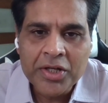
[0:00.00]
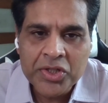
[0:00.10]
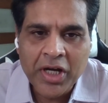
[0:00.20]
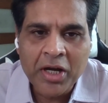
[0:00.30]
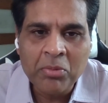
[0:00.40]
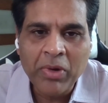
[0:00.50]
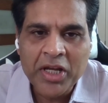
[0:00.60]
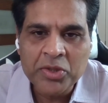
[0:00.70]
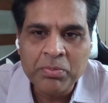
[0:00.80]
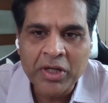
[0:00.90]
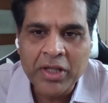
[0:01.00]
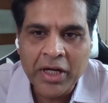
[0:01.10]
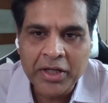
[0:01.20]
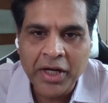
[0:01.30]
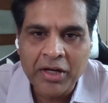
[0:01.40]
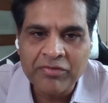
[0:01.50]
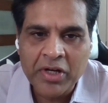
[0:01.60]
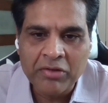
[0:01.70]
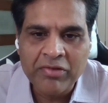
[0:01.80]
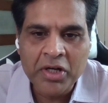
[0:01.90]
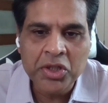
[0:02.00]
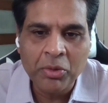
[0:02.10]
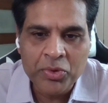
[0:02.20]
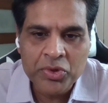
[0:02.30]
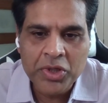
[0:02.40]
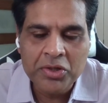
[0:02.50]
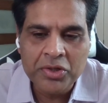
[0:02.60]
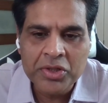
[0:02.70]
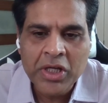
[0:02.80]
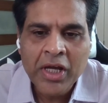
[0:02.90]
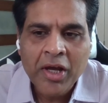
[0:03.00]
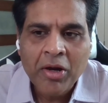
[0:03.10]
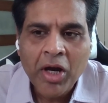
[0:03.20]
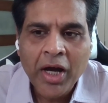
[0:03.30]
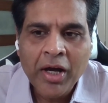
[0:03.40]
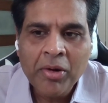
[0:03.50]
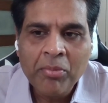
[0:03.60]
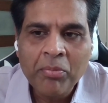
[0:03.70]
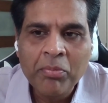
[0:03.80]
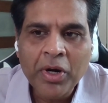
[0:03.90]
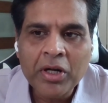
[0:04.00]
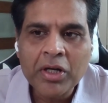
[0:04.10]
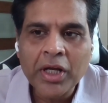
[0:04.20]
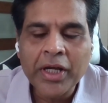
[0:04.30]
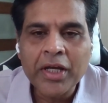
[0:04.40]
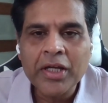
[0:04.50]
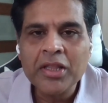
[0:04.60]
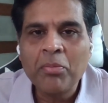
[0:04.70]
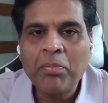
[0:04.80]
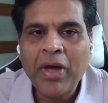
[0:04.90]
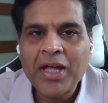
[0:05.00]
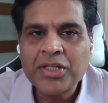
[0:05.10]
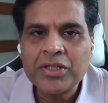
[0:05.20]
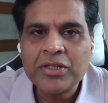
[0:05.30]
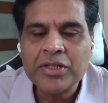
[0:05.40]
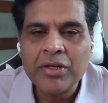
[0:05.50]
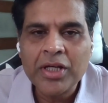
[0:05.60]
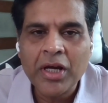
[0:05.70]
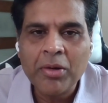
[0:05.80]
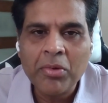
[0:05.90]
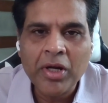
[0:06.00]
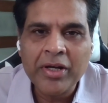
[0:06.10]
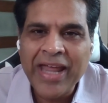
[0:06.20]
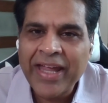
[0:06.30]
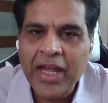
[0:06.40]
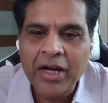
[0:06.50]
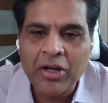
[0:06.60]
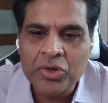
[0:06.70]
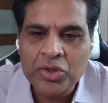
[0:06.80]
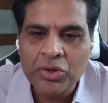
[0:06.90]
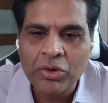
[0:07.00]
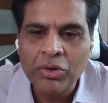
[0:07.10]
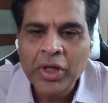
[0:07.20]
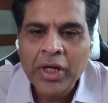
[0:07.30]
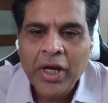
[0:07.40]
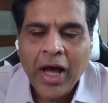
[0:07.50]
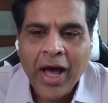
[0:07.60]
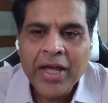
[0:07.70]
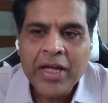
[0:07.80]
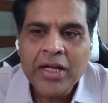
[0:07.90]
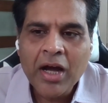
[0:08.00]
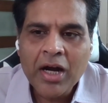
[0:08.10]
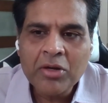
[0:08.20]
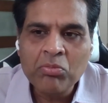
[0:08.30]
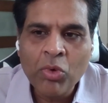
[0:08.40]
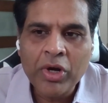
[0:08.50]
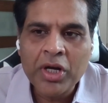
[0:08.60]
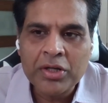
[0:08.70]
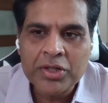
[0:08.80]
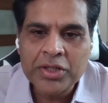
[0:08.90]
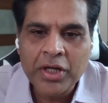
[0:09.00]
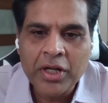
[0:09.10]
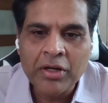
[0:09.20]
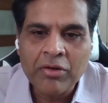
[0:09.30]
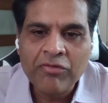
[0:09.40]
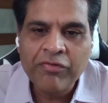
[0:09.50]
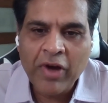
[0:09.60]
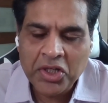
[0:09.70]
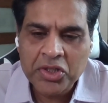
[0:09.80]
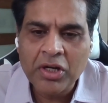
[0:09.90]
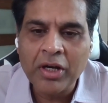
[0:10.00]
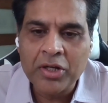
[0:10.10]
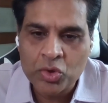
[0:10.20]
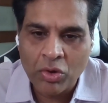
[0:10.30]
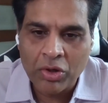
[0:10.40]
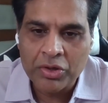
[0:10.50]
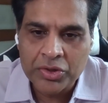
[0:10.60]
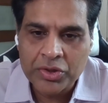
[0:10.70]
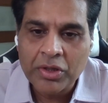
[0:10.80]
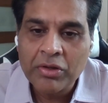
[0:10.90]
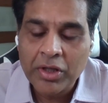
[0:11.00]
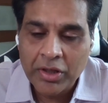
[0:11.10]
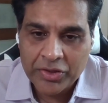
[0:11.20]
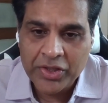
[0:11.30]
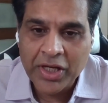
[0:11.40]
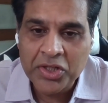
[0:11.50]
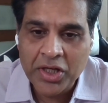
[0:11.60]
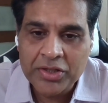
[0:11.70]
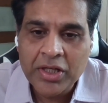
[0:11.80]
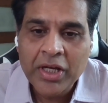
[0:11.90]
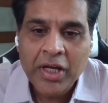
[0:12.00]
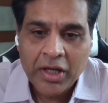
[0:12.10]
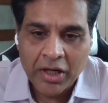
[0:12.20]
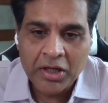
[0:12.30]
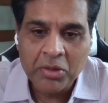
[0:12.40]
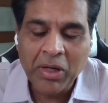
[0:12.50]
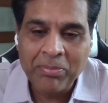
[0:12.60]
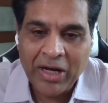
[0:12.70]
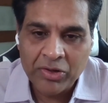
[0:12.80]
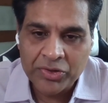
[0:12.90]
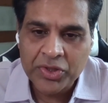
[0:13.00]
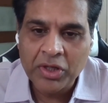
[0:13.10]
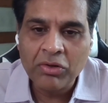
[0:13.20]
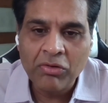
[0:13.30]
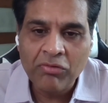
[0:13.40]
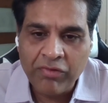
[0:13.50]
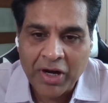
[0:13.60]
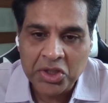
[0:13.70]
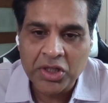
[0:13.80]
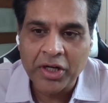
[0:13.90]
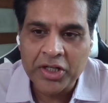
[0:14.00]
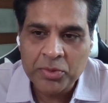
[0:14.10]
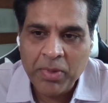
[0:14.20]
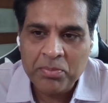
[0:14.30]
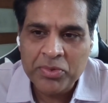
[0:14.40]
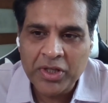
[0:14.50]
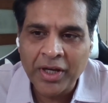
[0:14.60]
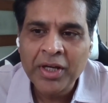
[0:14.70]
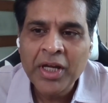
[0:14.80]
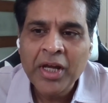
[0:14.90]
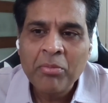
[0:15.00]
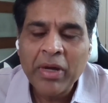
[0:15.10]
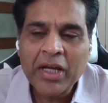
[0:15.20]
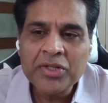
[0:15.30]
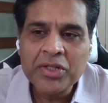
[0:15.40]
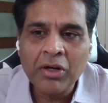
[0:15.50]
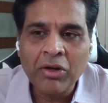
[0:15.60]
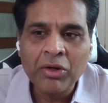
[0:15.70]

stent placement, that kind of interventional procedures. But in the past decade or so, I got more interested in functional disorders such as irritable bowel syndrome, functional dyspepsia, because,